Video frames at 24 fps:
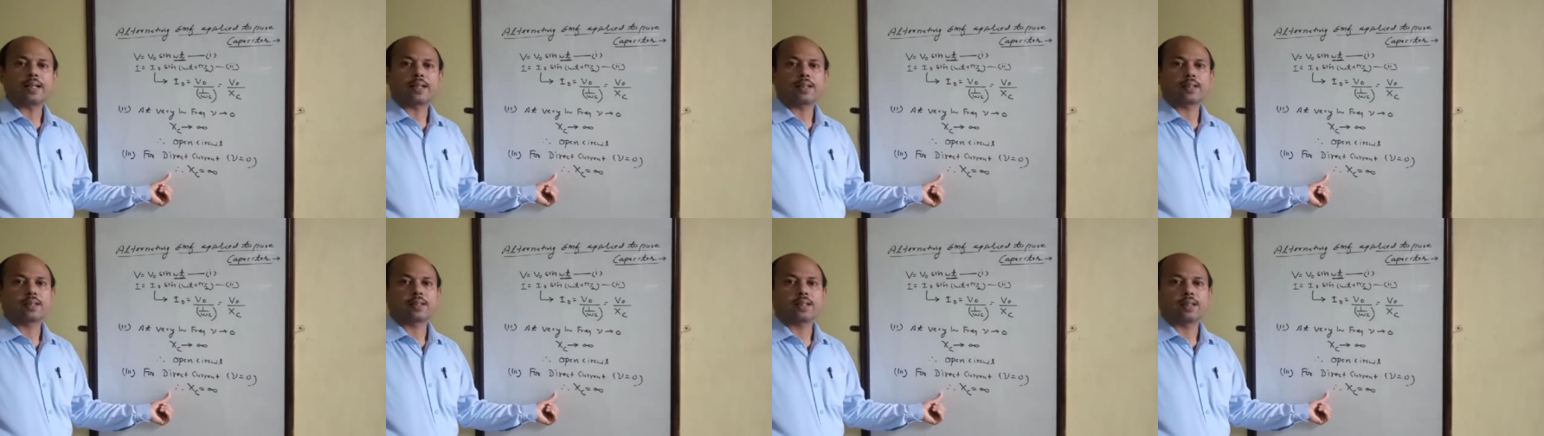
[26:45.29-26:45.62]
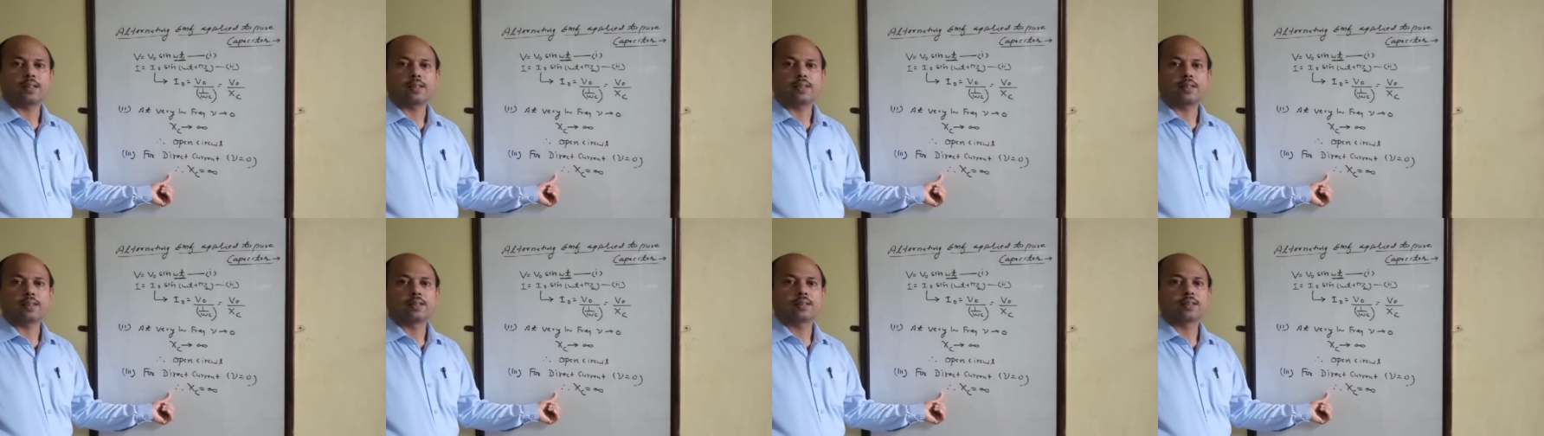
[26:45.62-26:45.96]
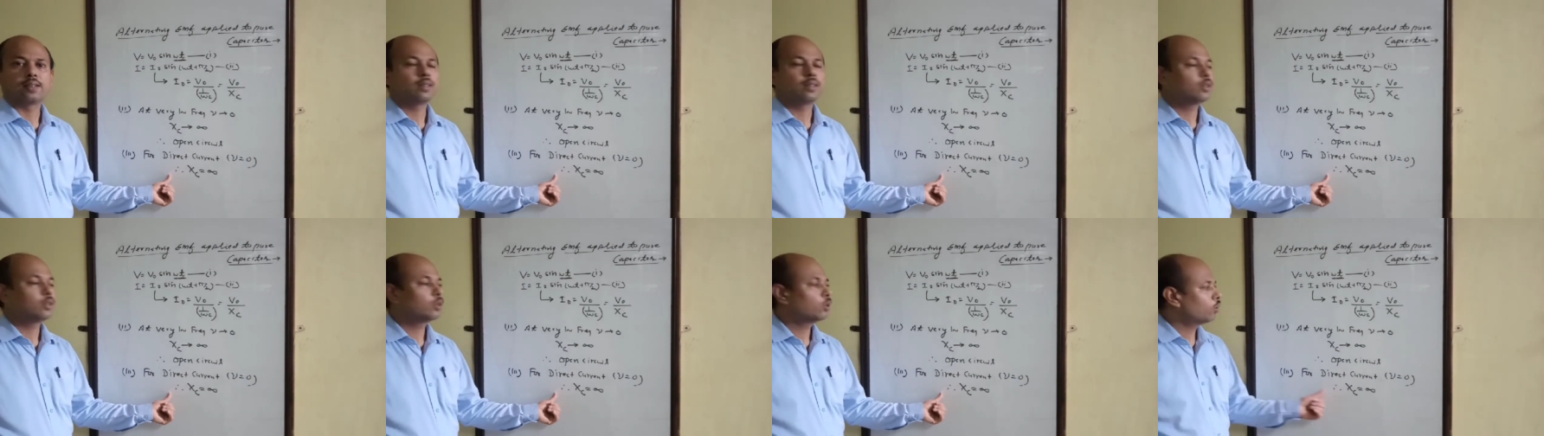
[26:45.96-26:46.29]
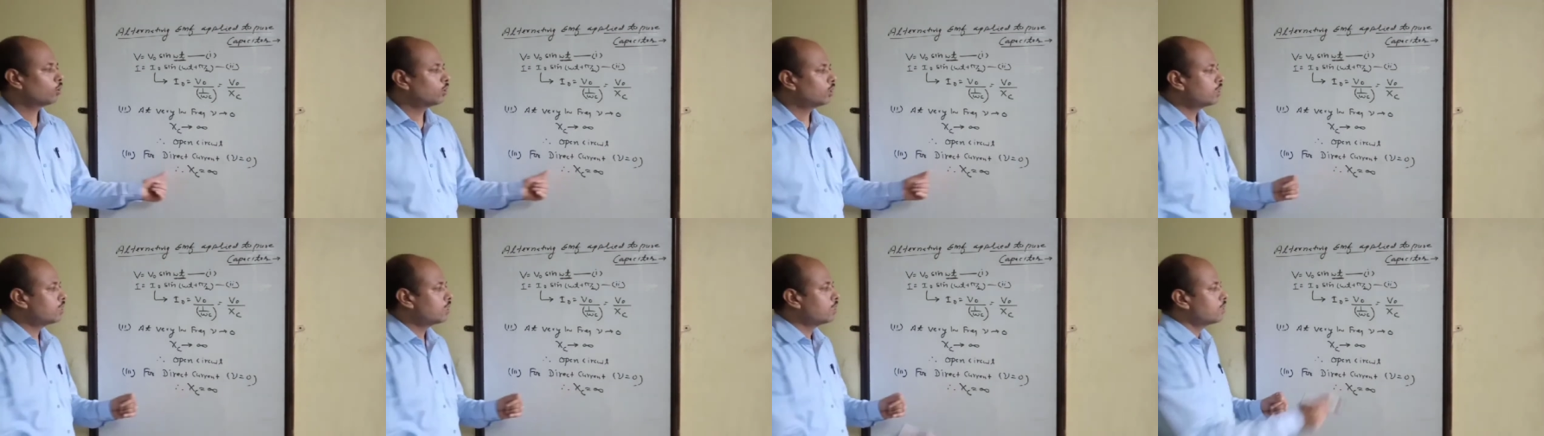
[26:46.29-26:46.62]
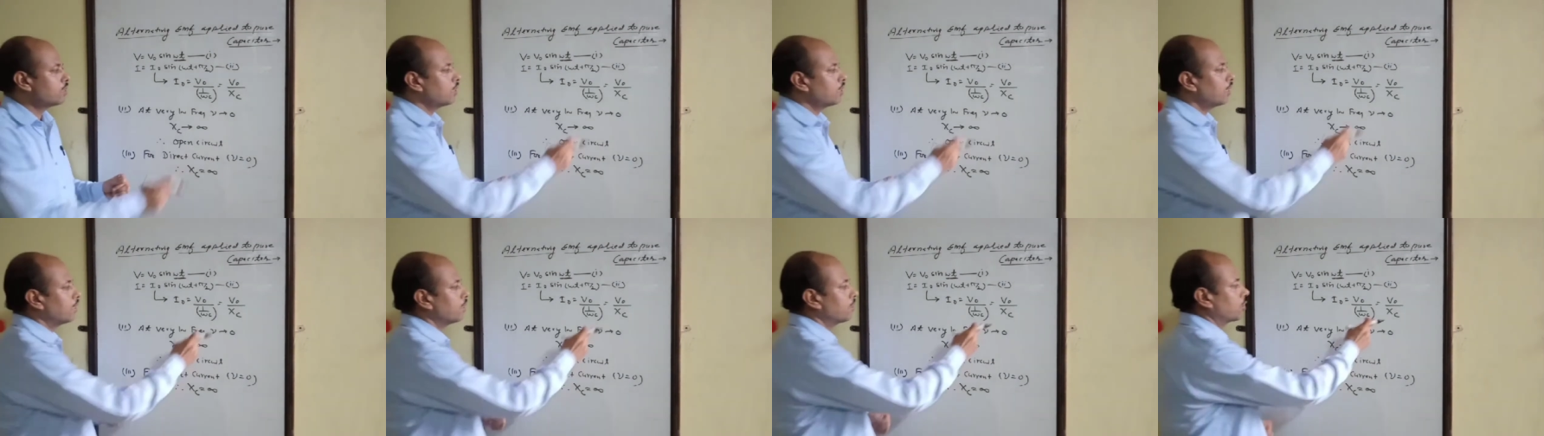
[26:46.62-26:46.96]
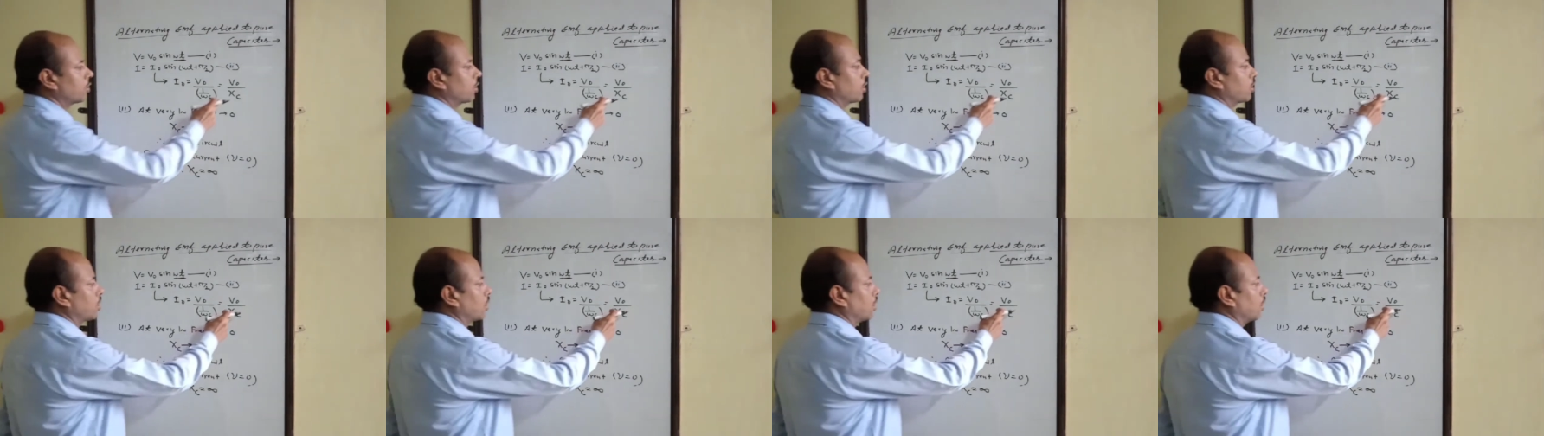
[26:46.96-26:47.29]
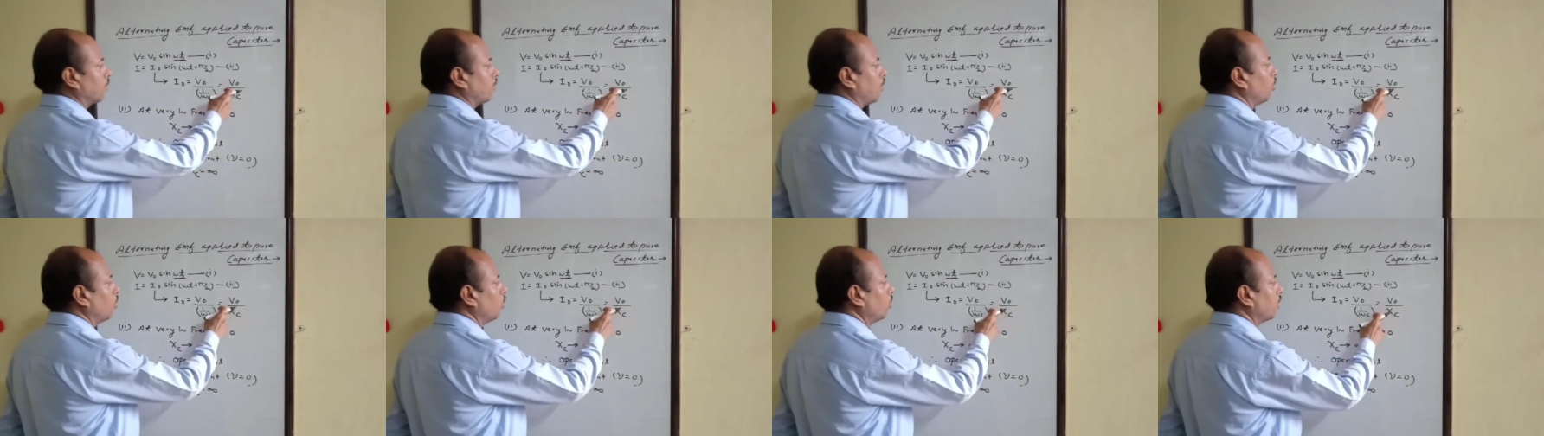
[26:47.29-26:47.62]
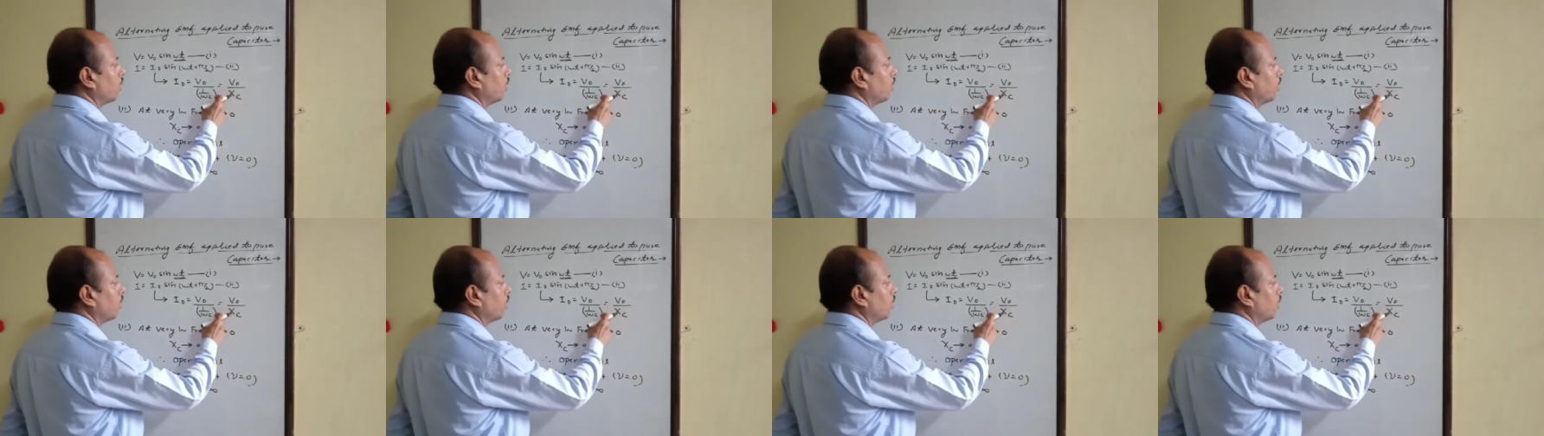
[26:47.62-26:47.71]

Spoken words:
direct current. So this is the discussion